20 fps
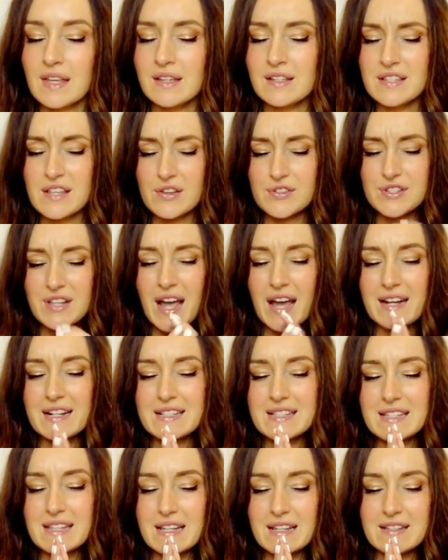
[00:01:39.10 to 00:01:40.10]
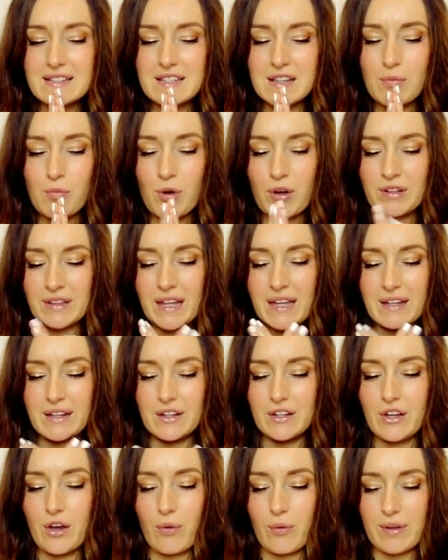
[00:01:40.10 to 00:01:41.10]
I was kind of seeing someone
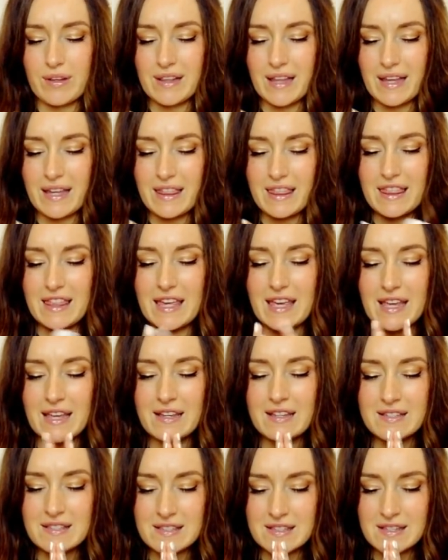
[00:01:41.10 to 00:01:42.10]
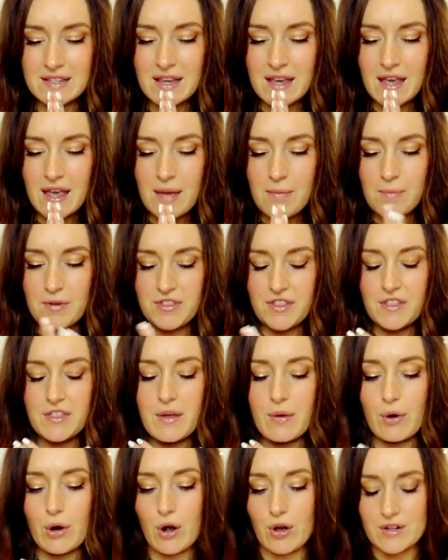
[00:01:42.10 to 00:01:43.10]
like going like this, but then they
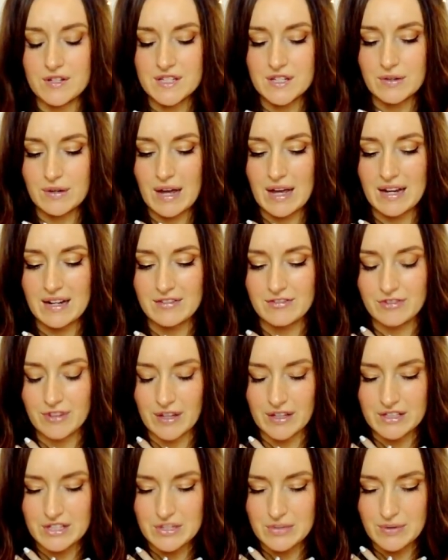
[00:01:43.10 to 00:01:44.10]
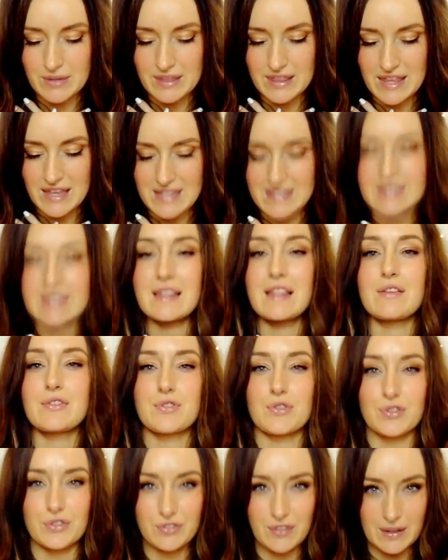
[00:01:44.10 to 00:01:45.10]
were also kind of like doing this, and they
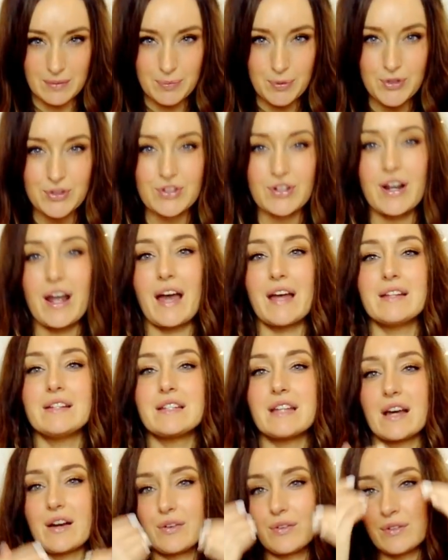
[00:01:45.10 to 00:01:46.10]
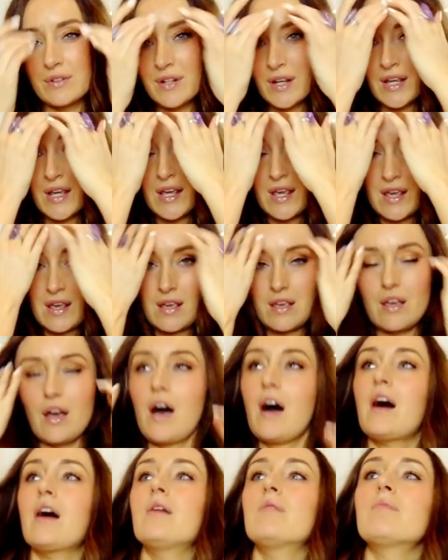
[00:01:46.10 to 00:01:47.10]
sort of like put their head down.
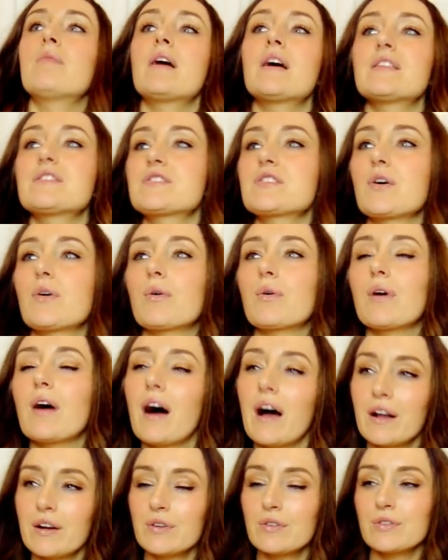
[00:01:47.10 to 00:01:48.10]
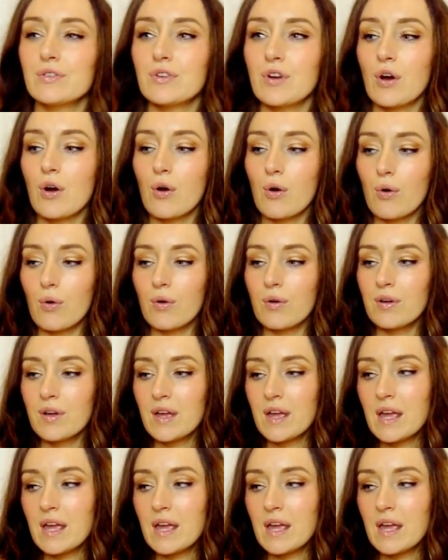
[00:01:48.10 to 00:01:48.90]
And so I don't know